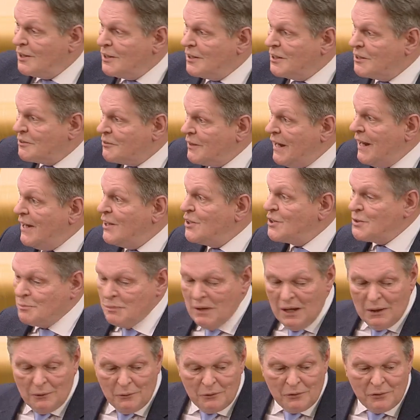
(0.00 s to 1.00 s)

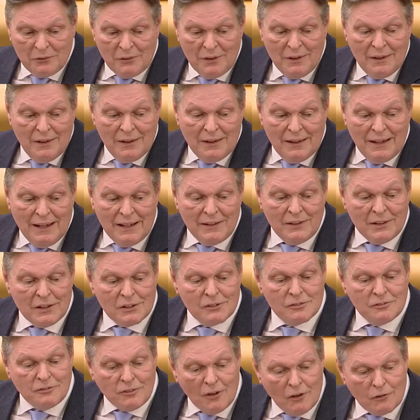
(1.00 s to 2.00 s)
Grangemouth in
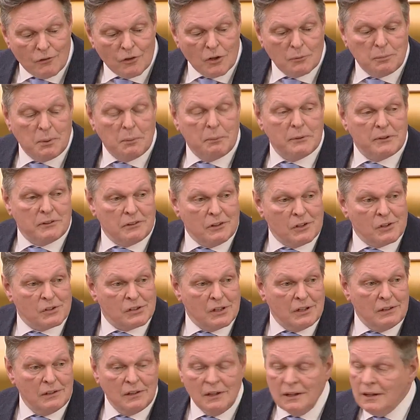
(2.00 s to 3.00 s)
this vulnerable
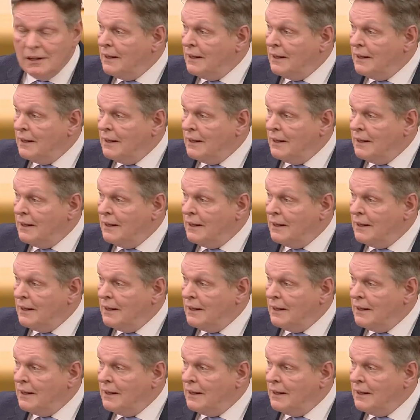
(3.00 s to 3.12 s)
position,